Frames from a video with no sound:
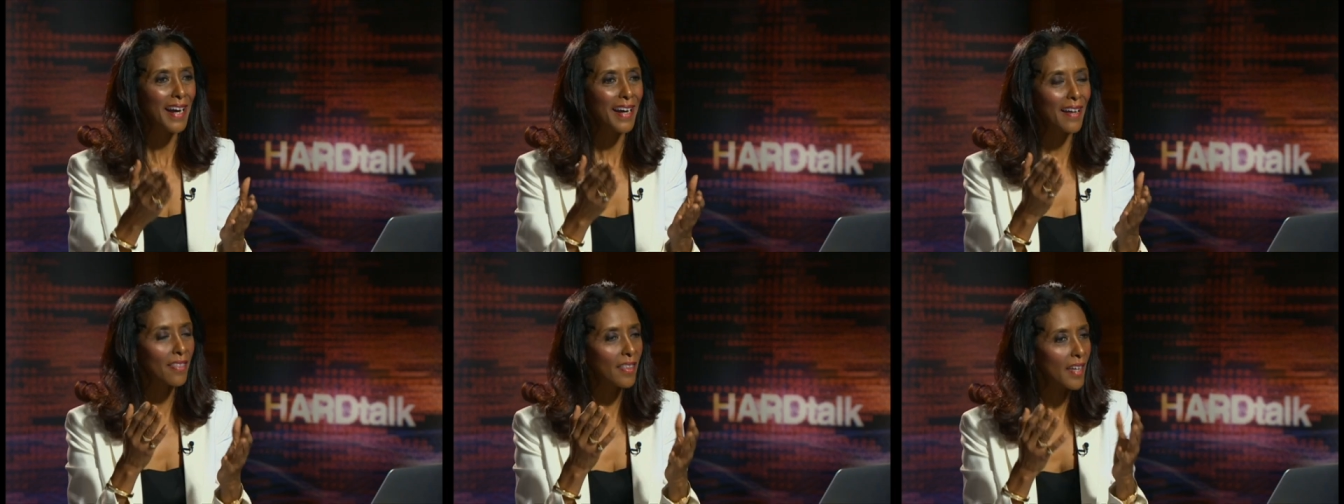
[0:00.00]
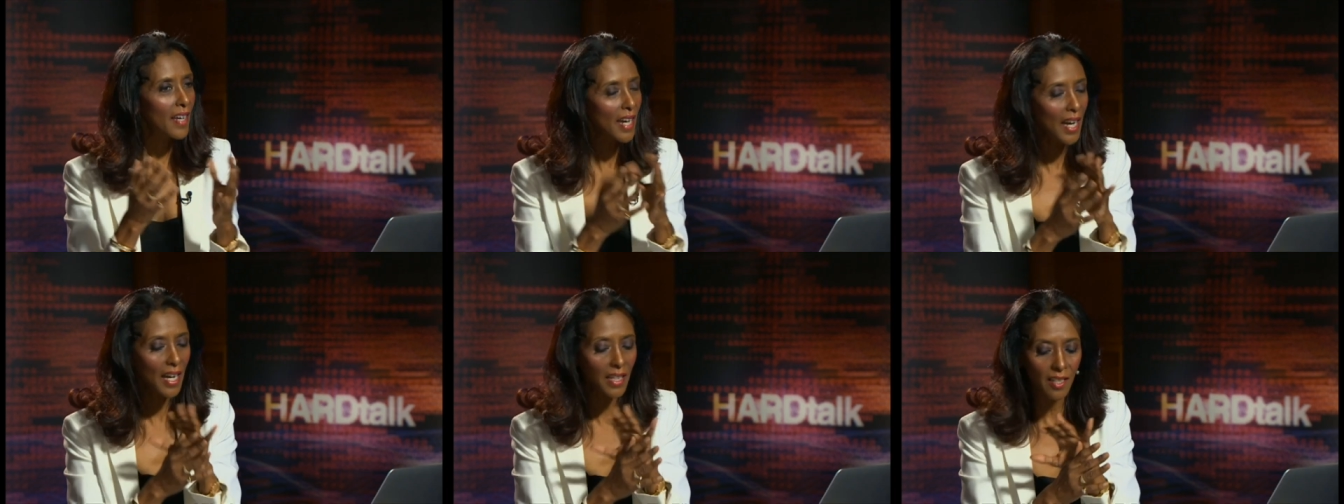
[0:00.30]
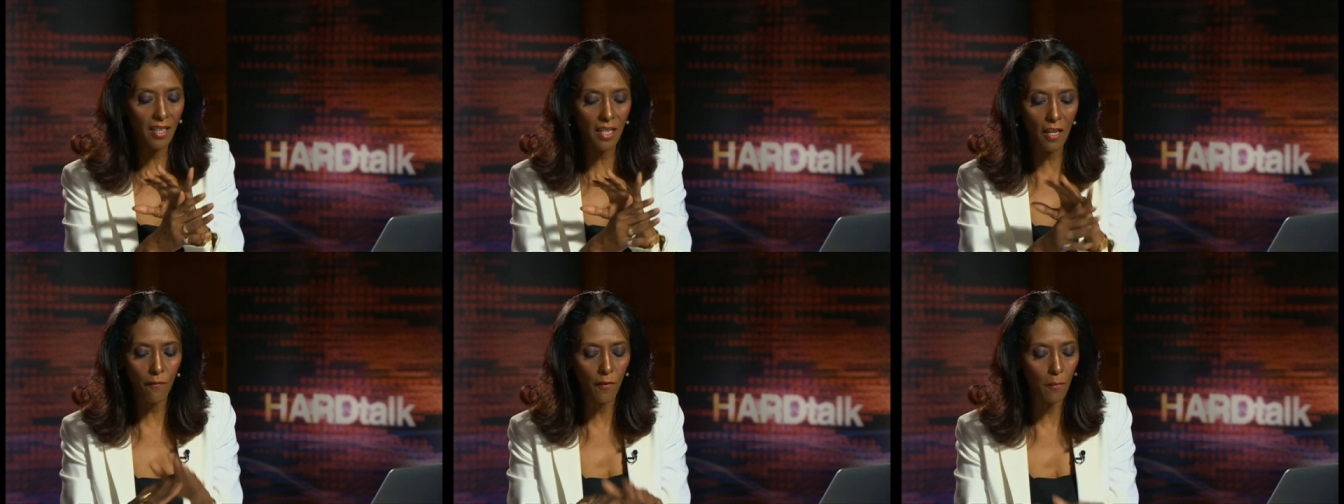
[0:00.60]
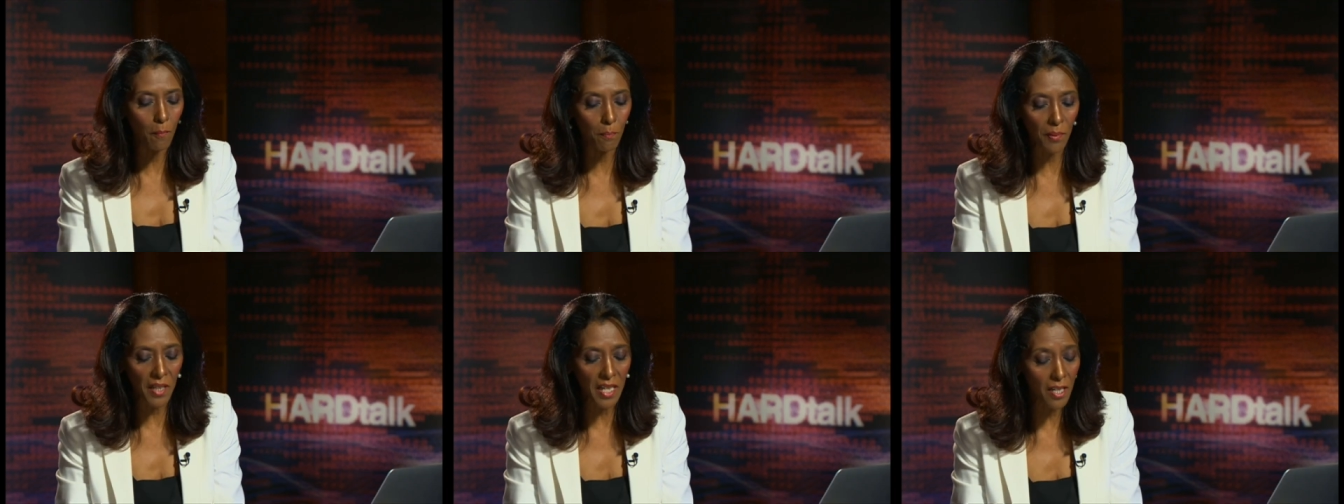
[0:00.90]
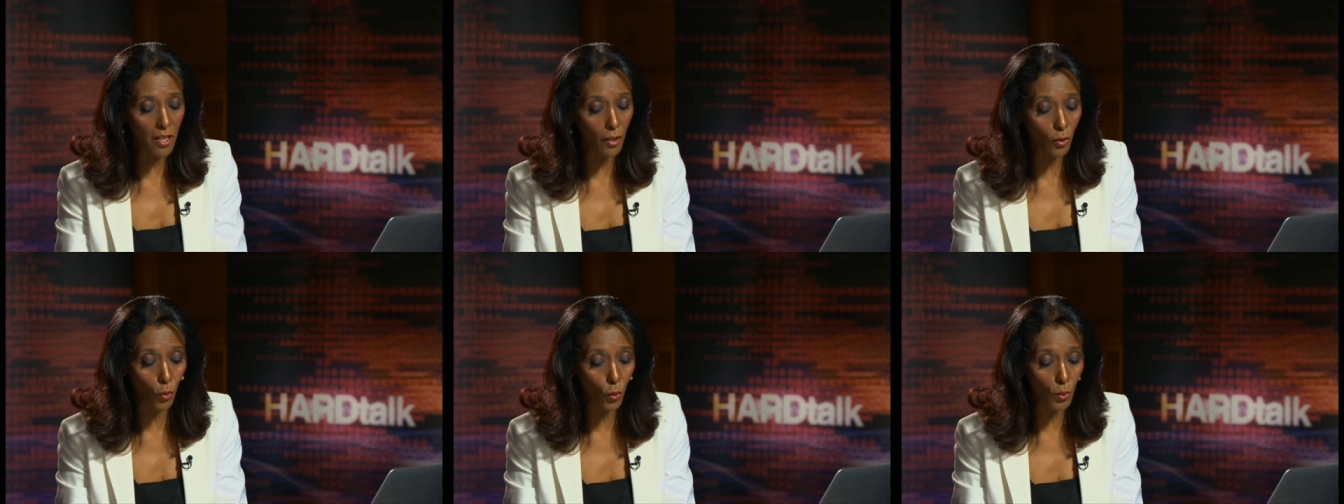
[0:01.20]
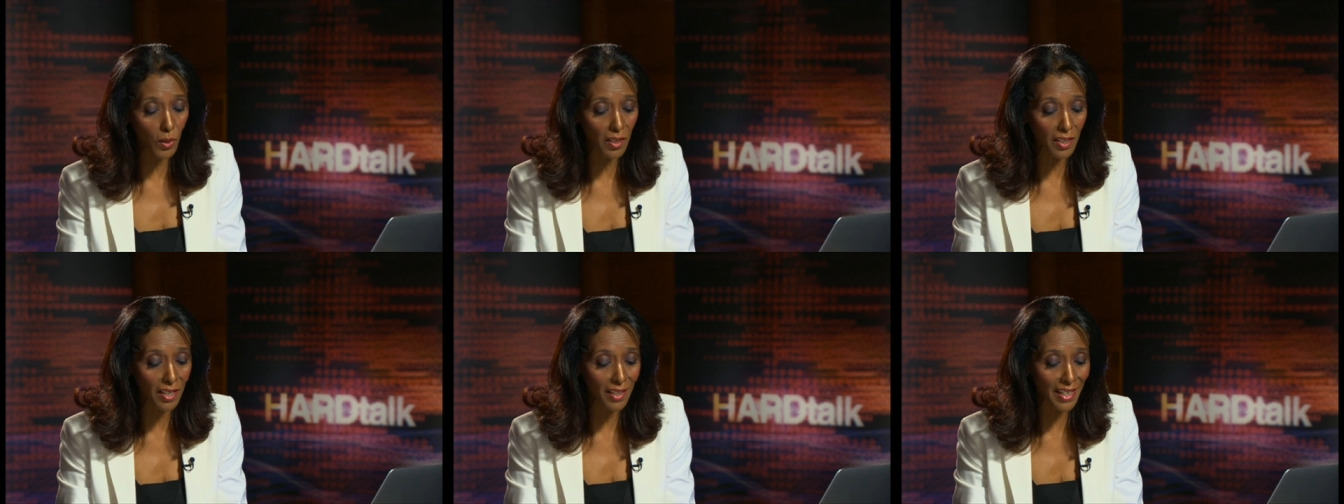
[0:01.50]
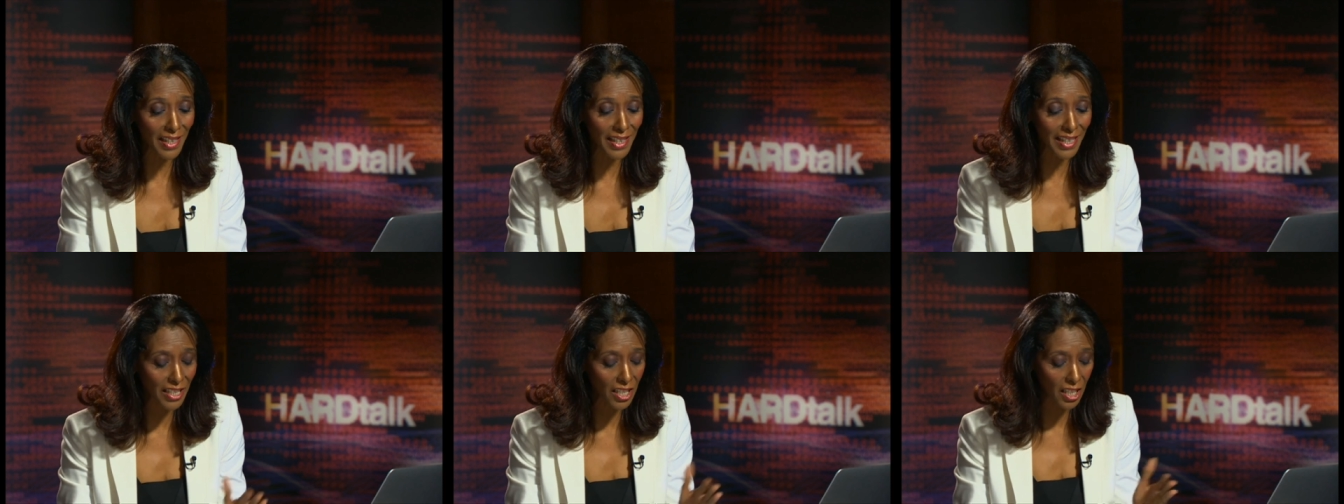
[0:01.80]
There has even been, according to
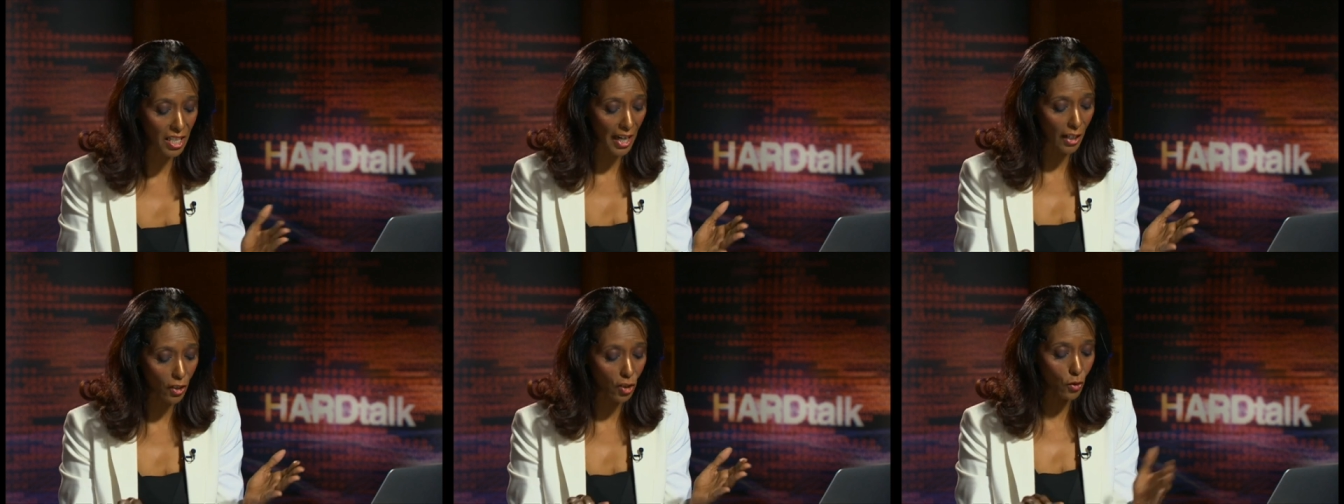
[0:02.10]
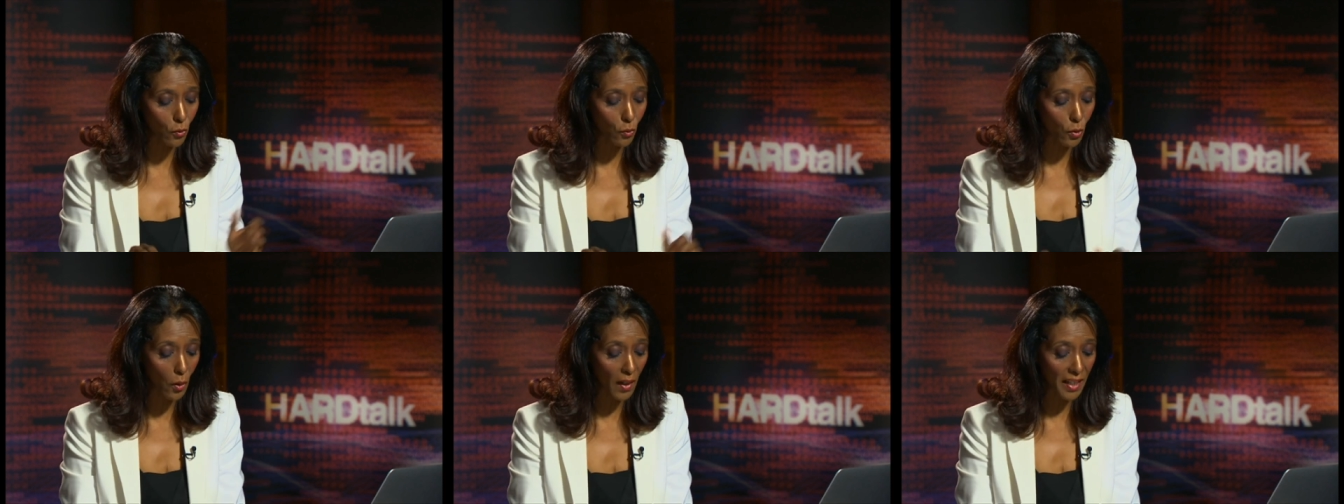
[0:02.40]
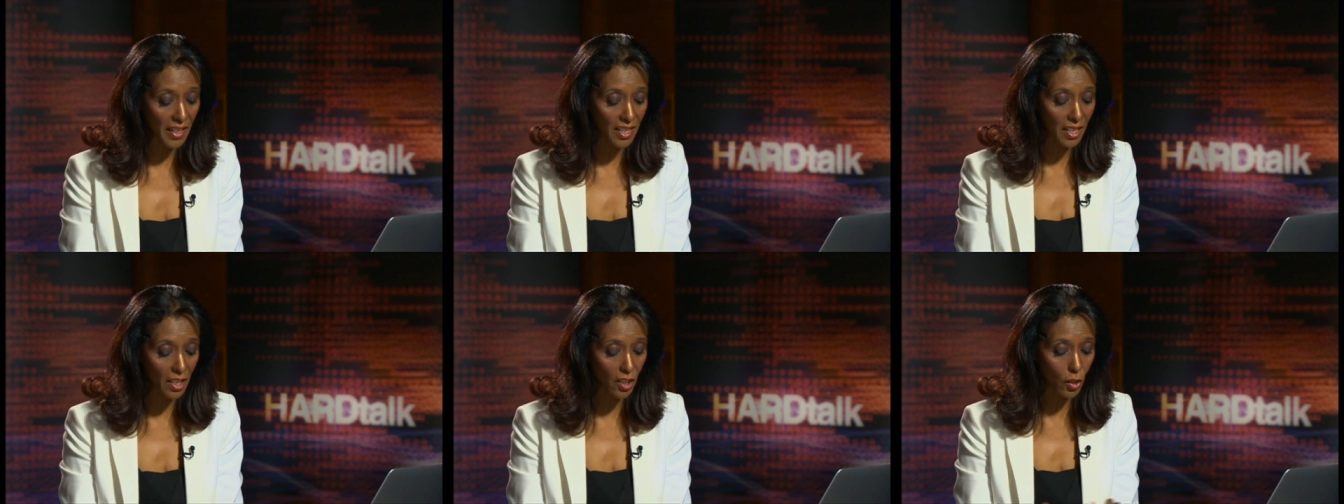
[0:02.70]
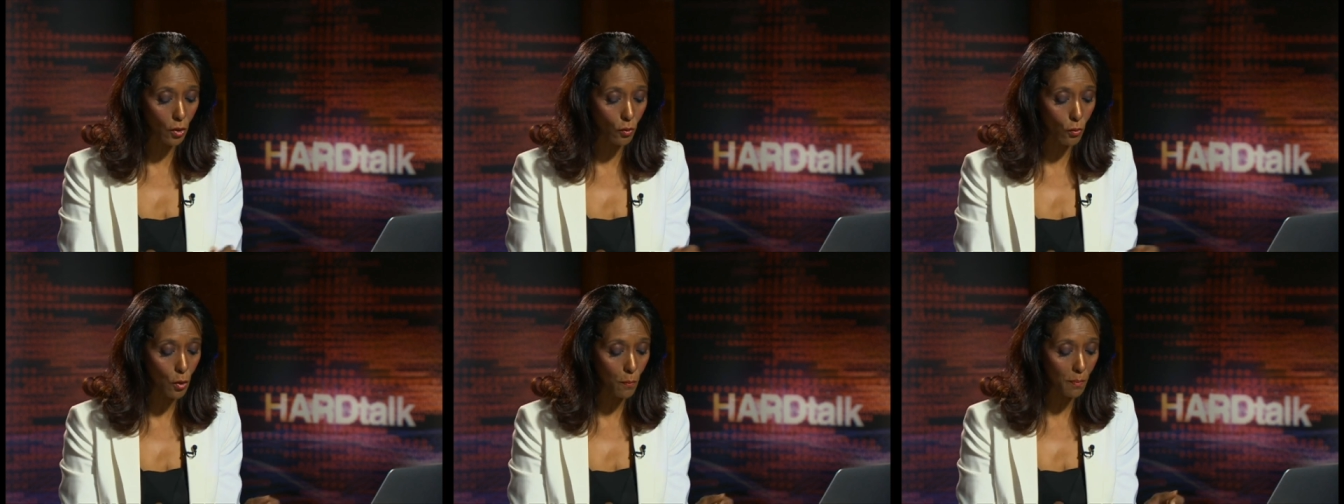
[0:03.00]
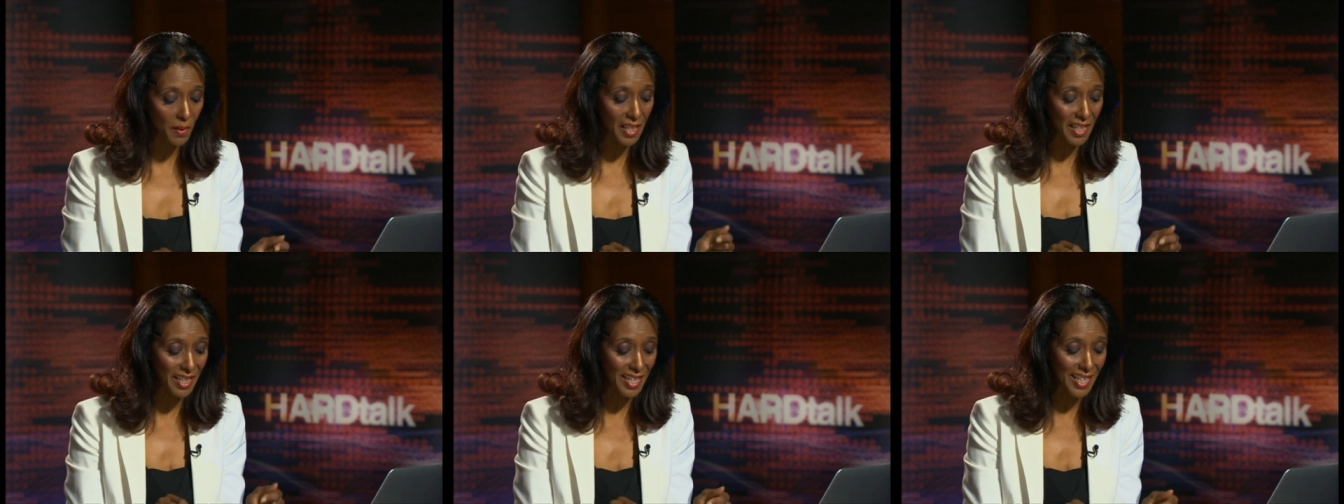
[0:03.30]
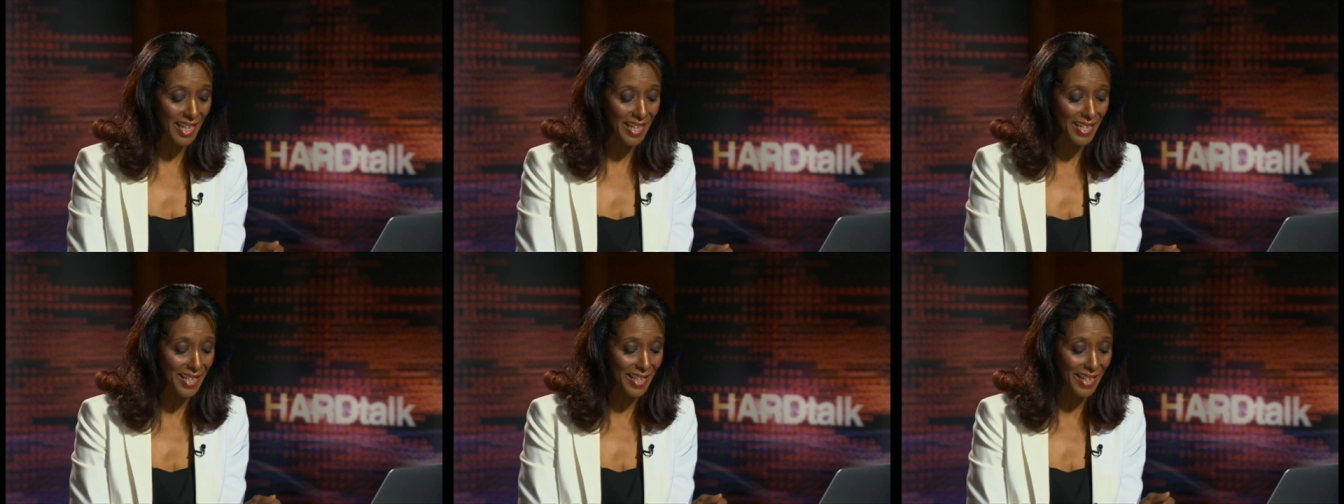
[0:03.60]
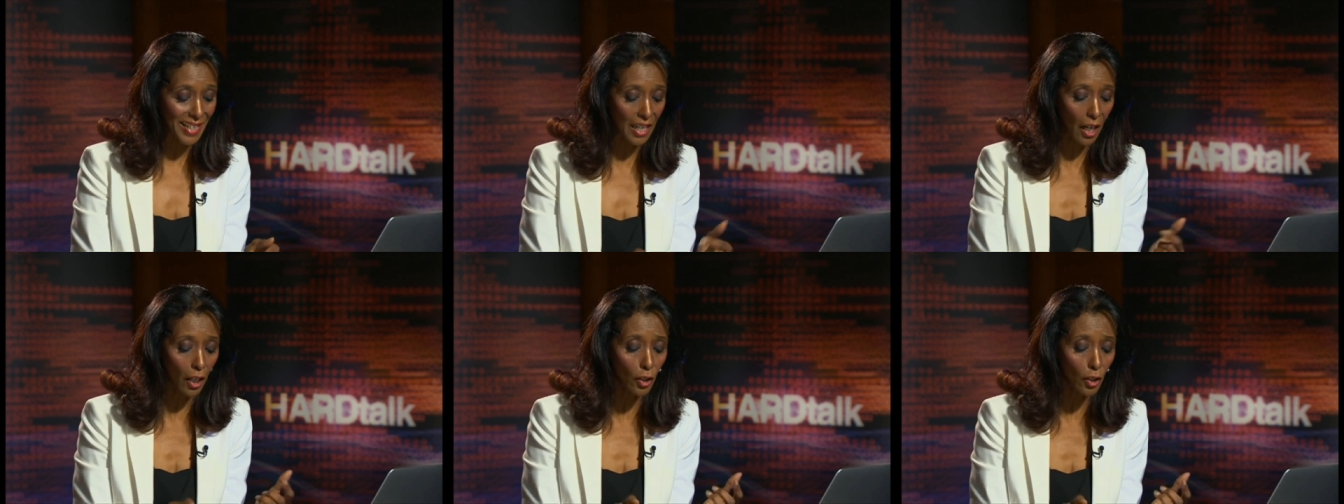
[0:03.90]
the International Crisis Group, it says that